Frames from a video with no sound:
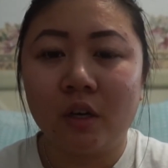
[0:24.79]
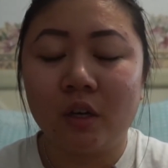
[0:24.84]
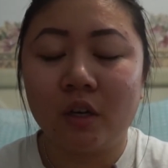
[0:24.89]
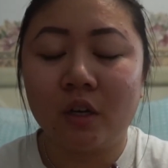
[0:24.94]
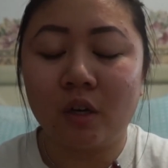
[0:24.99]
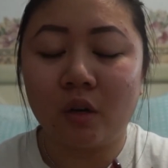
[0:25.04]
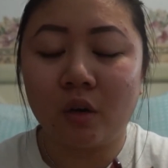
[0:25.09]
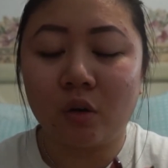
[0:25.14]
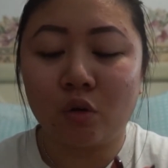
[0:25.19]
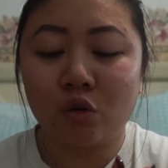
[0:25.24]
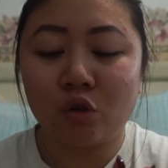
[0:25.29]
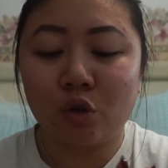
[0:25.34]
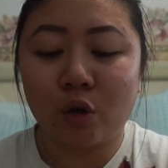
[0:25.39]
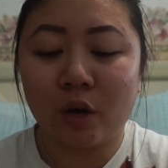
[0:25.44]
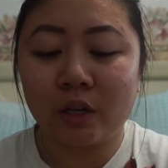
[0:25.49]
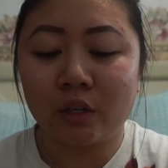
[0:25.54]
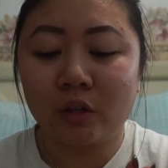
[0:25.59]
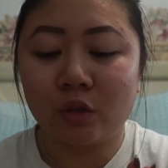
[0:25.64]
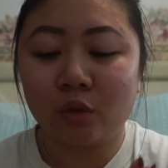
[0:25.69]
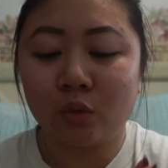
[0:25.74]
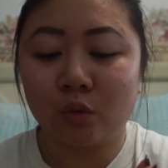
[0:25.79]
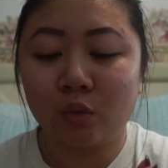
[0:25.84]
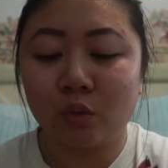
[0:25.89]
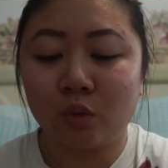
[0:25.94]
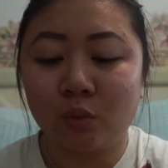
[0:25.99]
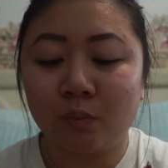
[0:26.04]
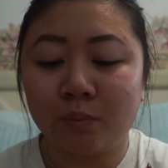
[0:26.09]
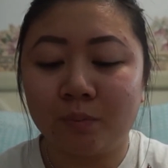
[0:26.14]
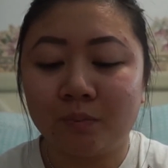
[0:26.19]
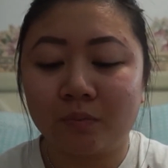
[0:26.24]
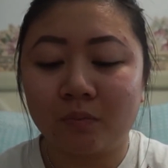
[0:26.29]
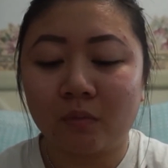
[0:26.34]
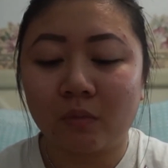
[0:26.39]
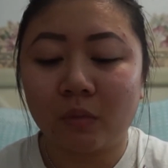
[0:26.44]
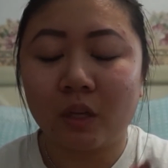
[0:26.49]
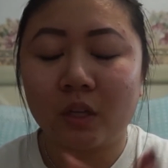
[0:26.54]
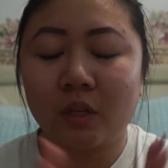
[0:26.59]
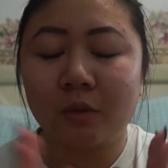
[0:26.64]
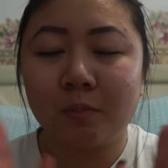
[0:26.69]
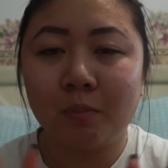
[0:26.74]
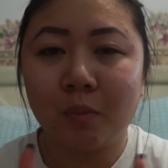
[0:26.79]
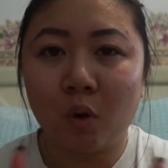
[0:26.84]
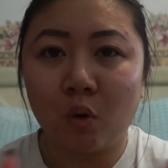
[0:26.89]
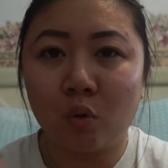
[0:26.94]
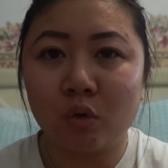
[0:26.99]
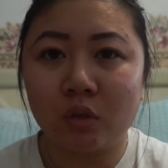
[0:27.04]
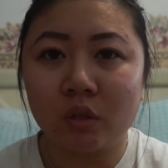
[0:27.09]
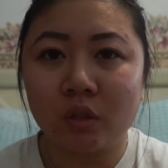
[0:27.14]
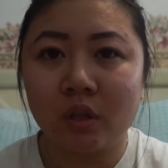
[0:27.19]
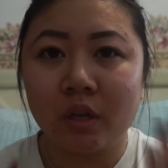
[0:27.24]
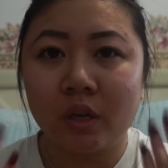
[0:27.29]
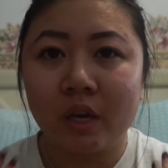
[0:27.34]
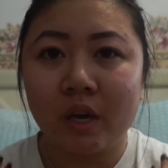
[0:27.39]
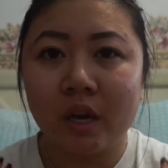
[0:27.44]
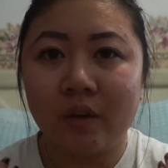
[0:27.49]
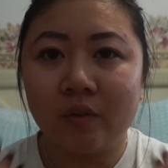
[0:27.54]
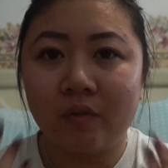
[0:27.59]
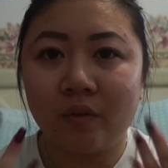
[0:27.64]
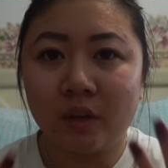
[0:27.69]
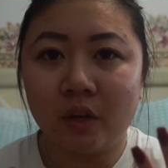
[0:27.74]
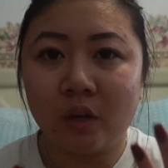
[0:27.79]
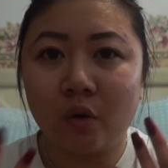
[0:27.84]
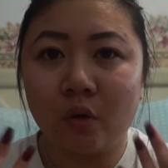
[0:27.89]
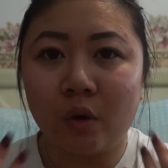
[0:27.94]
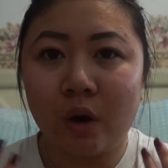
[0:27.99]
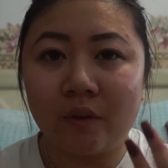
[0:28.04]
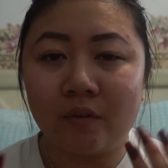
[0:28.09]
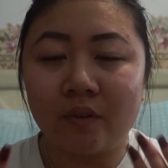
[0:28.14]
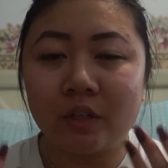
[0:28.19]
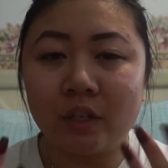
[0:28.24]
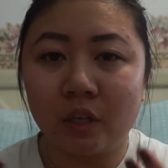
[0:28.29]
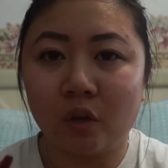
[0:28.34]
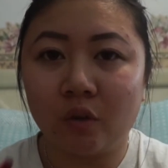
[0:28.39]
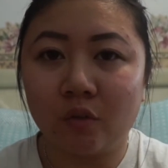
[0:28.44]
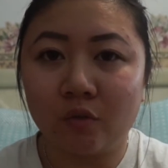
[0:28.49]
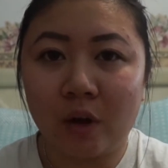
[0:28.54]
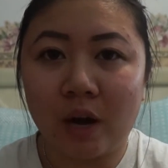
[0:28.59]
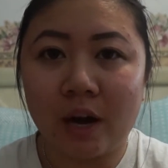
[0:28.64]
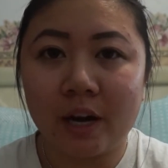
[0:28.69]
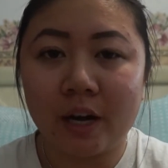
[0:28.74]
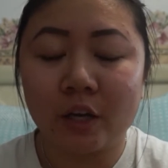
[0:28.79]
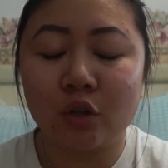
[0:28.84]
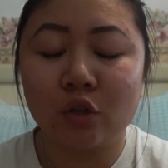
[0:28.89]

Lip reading: you know, trying to post a video every single Friday.